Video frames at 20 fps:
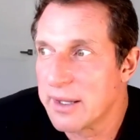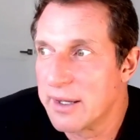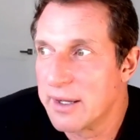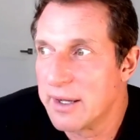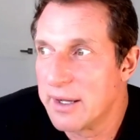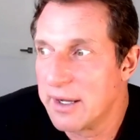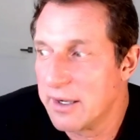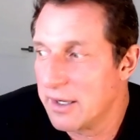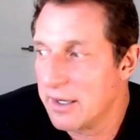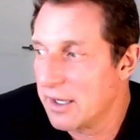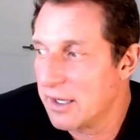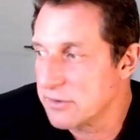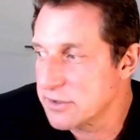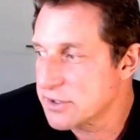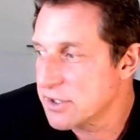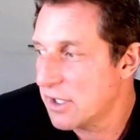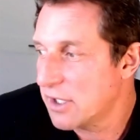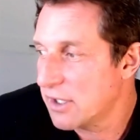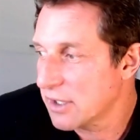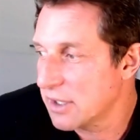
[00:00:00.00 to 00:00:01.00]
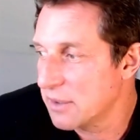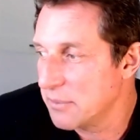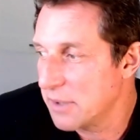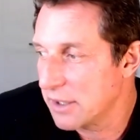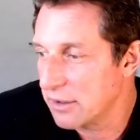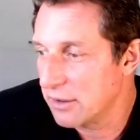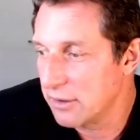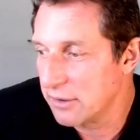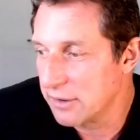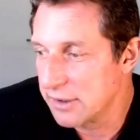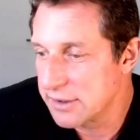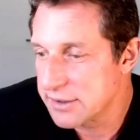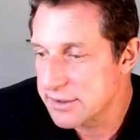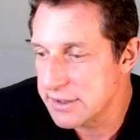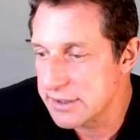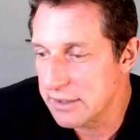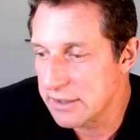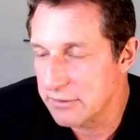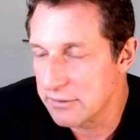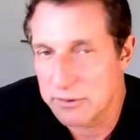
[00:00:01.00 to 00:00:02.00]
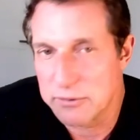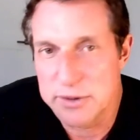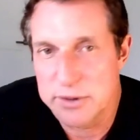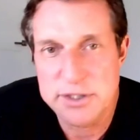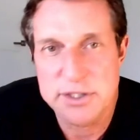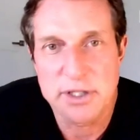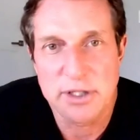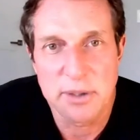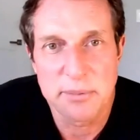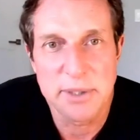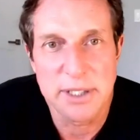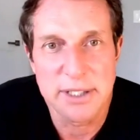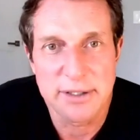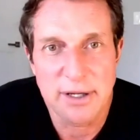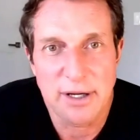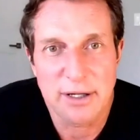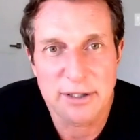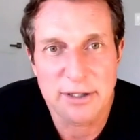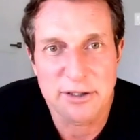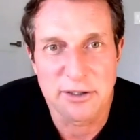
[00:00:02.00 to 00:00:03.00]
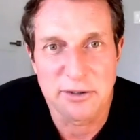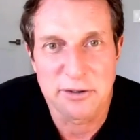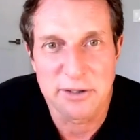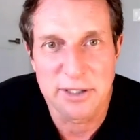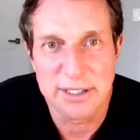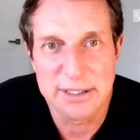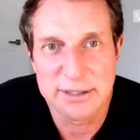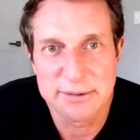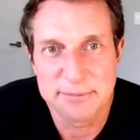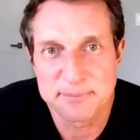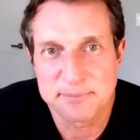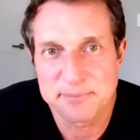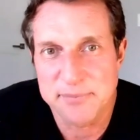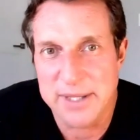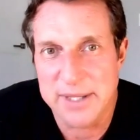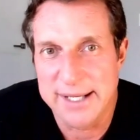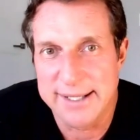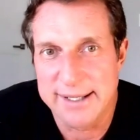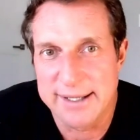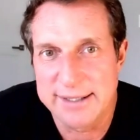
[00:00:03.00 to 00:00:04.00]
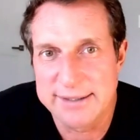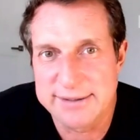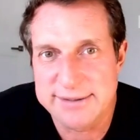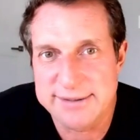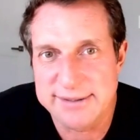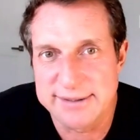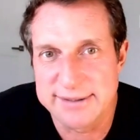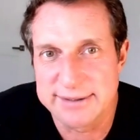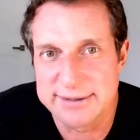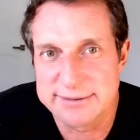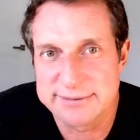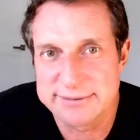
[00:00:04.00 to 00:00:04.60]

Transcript: uh, I was talking about all this, and they were like, "We well, should go be a doctor, right?" And I was like,